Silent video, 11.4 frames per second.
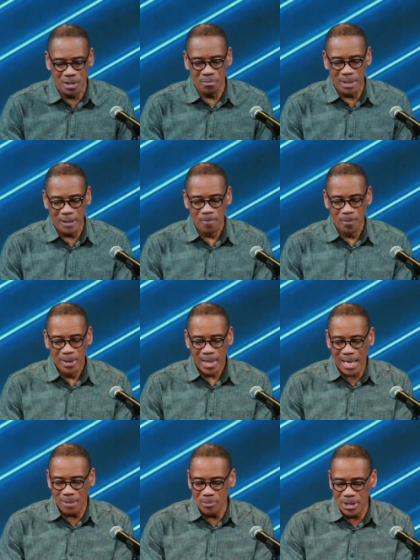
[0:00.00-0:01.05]
of me
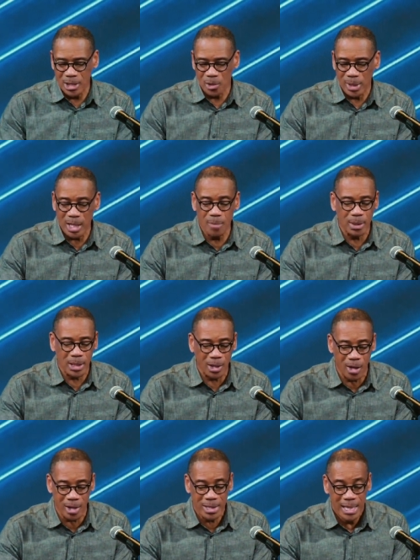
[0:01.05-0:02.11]
I am gentle and humble in
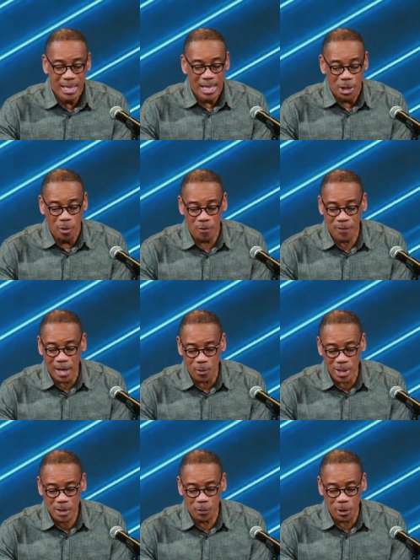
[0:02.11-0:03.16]
heart, and you will find
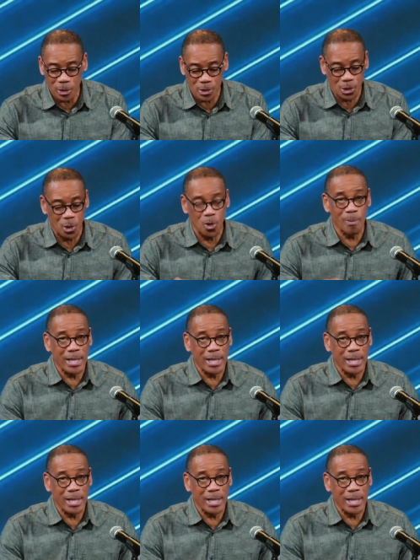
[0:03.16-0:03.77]
rest for your soul.